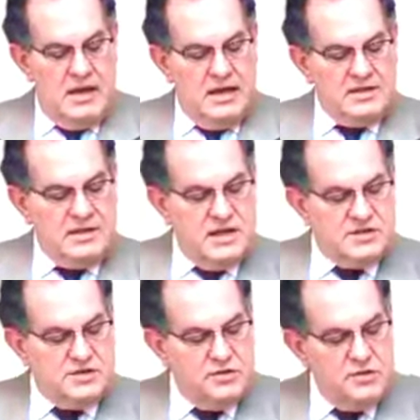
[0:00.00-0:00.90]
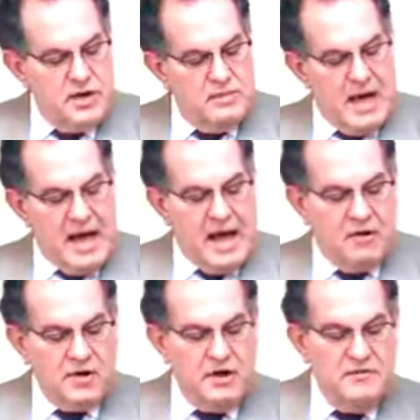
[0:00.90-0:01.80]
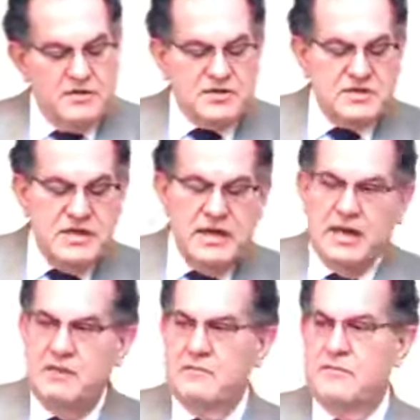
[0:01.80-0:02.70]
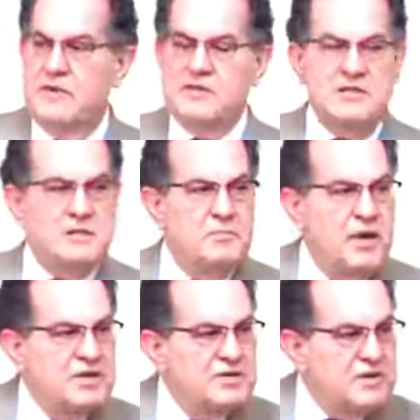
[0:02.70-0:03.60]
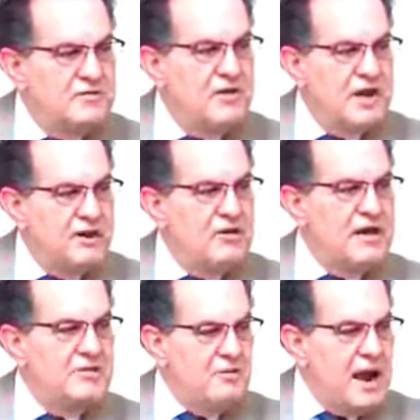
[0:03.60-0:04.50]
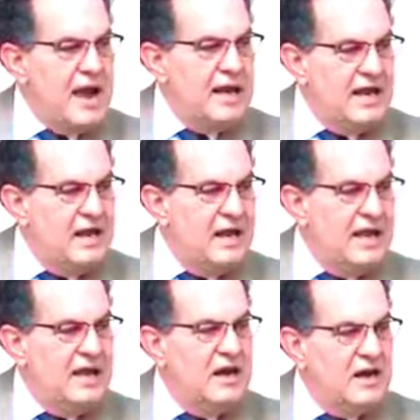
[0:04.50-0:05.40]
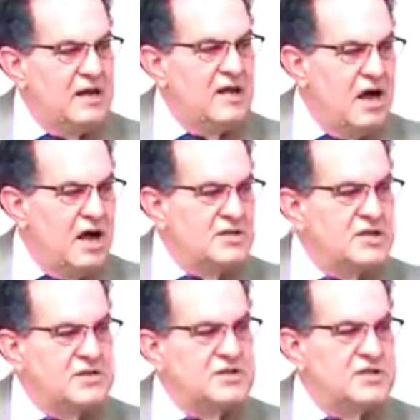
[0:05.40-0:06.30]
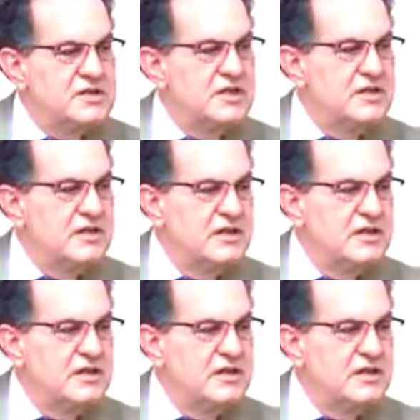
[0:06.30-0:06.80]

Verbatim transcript: And it says, drew him out of the city. This is a picture of literally dragging an unconscious